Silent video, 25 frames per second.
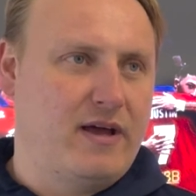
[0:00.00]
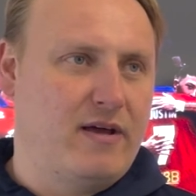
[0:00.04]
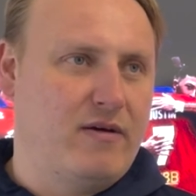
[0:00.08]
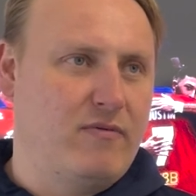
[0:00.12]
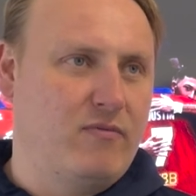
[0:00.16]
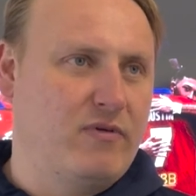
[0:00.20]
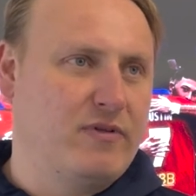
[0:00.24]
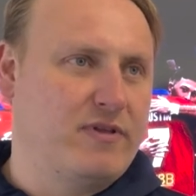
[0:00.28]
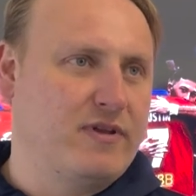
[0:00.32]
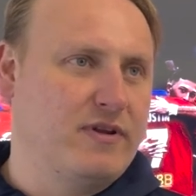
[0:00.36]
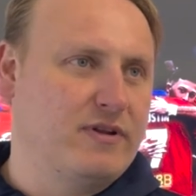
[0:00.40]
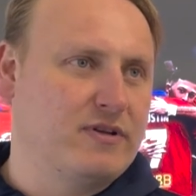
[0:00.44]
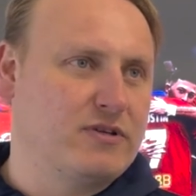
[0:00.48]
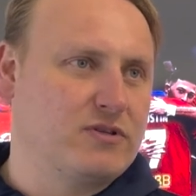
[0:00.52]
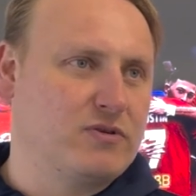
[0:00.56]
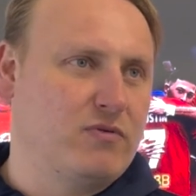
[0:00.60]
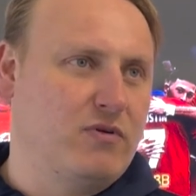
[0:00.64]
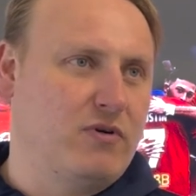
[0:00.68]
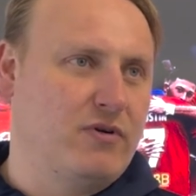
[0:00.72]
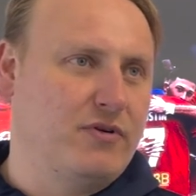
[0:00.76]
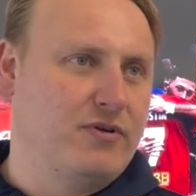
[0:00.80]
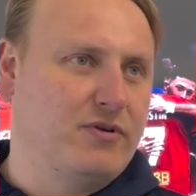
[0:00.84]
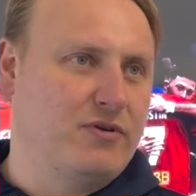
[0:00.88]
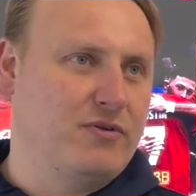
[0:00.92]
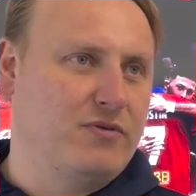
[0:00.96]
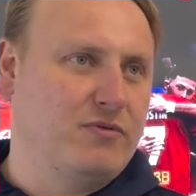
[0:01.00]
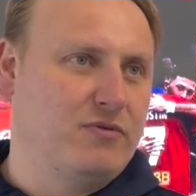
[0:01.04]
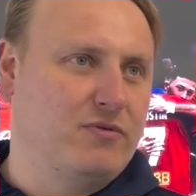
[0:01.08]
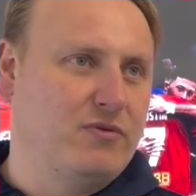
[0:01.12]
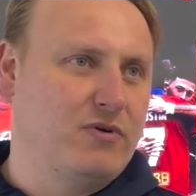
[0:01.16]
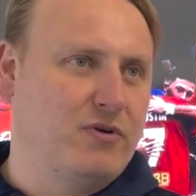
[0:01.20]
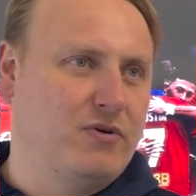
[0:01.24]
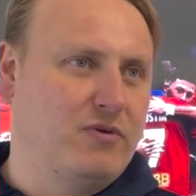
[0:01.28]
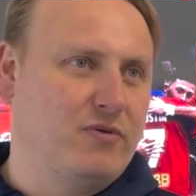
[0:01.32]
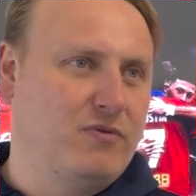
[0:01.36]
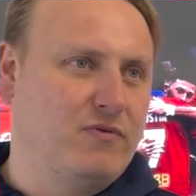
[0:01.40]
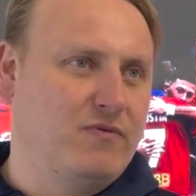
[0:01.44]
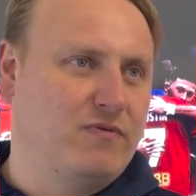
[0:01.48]
within the squad
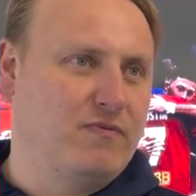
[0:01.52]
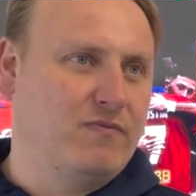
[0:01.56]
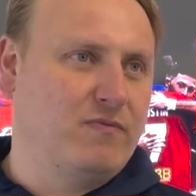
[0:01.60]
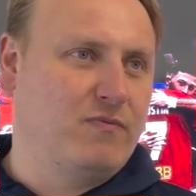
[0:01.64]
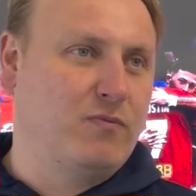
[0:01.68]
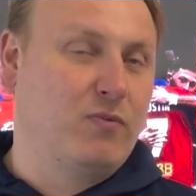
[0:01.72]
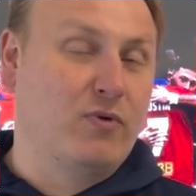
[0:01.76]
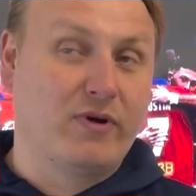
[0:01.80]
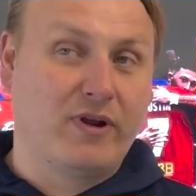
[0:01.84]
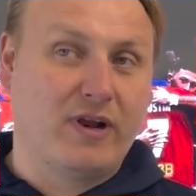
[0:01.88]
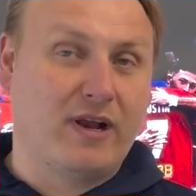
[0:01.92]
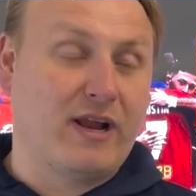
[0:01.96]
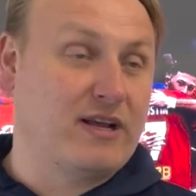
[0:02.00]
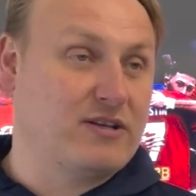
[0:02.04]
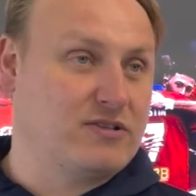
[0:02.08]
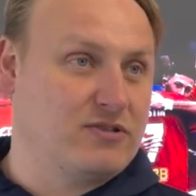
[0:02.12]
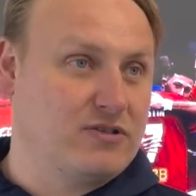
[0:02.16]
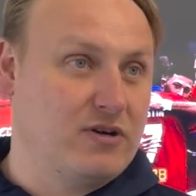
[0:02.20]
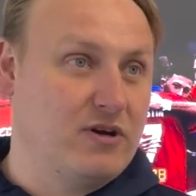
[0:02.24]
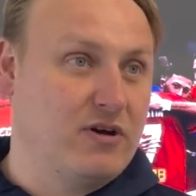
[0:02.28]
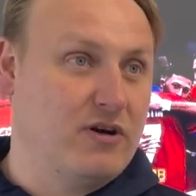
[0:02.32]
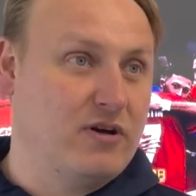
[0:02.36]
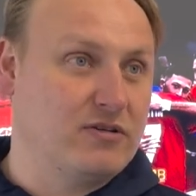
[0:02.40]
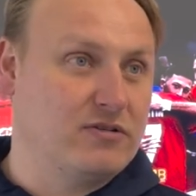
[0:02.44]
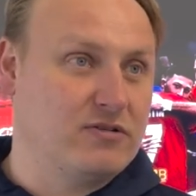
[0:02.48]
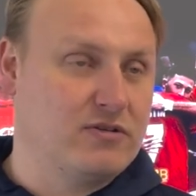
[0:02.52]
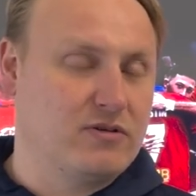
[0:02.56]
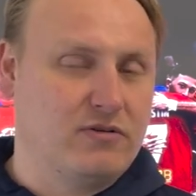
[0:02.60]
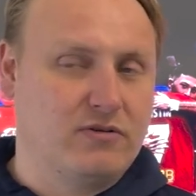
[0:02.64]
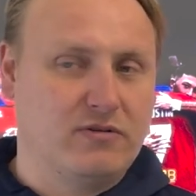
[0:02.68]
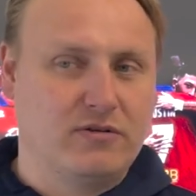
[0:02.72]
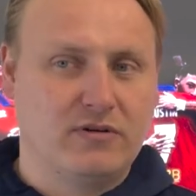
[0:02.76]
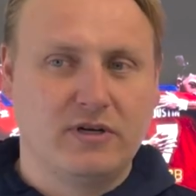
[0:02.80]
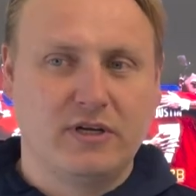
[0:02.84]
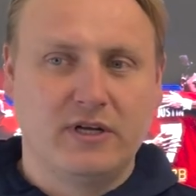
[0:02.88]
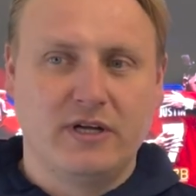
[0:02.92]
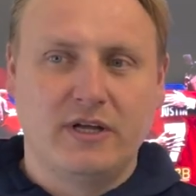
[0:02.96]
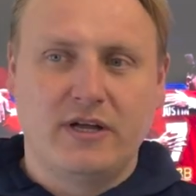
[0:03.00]
who won it last year,
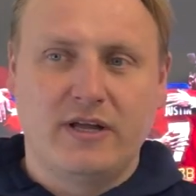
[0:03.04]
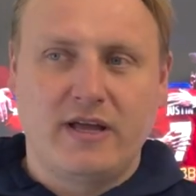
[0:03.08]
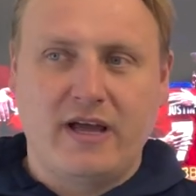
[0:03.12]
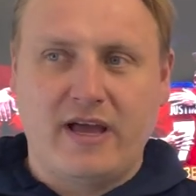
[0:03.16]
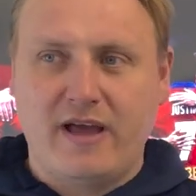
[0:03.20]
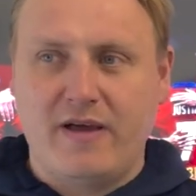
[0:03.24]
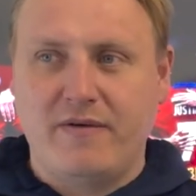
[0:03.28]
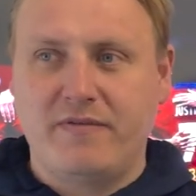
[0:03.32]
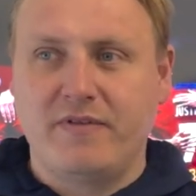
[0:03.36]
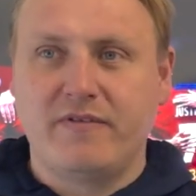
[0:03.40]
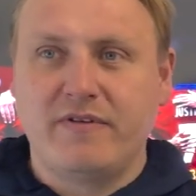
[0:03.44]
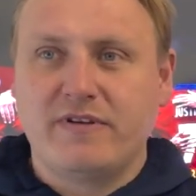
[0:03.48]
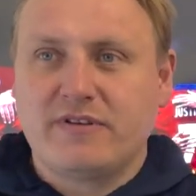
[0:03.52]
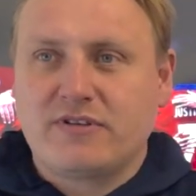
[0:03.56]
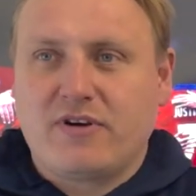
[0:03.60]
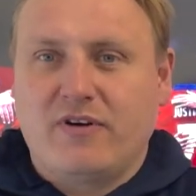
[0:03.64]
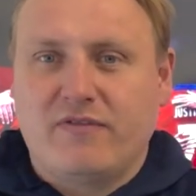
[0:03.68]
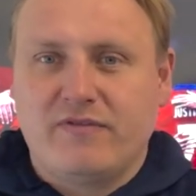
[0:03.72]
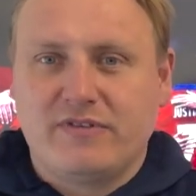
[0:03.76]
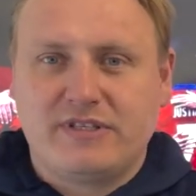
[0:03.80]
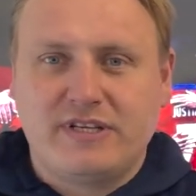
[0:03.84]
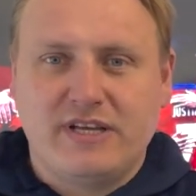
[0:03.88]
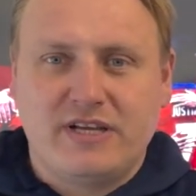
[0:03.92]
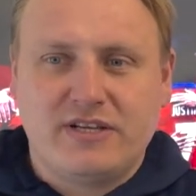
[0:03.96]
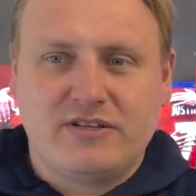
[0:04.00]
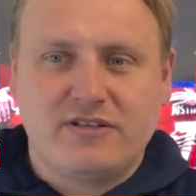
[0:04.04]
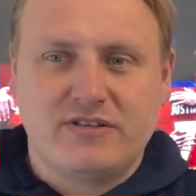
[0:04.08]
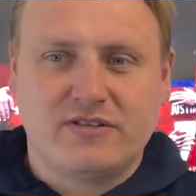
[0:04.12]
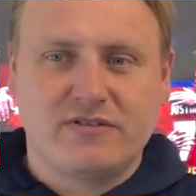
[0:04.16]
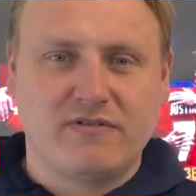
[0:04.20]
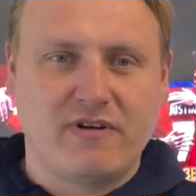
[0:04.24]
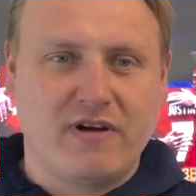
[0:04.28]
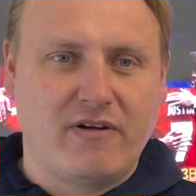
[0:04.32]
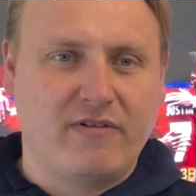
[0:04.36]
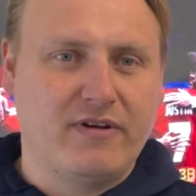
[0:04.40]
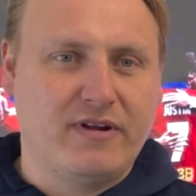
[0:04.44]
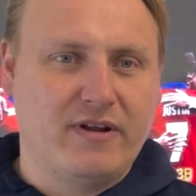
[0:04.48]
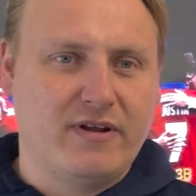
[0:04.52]
so there is conversations
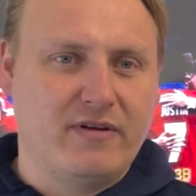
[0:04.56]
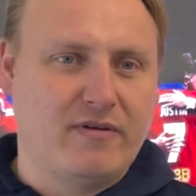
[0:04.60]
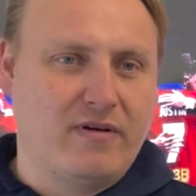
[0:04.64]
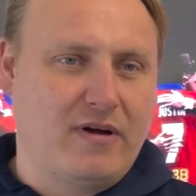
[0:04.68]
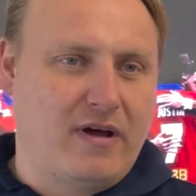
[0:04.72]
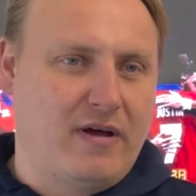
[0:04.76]
around it.